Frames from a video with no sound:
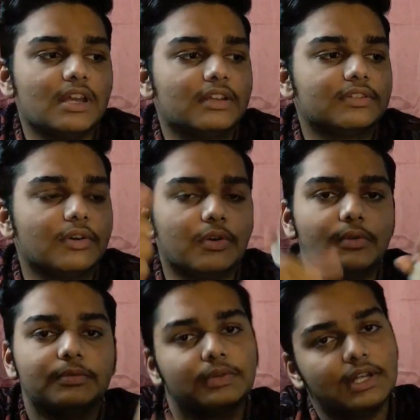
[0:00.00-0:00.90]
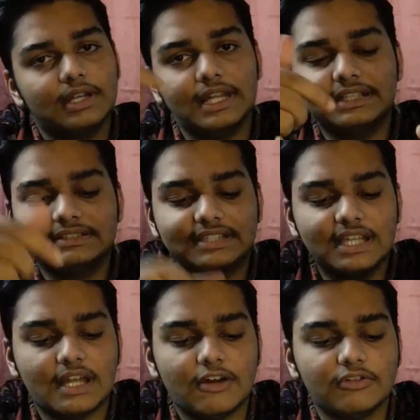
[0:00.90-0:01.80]
So let's
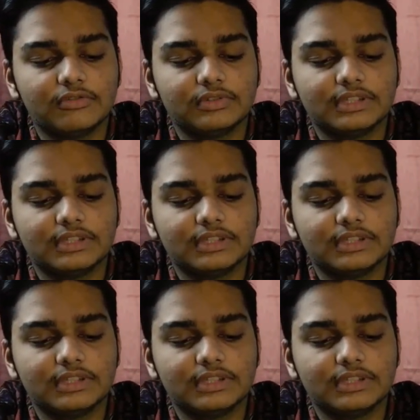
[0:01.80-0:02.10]
see how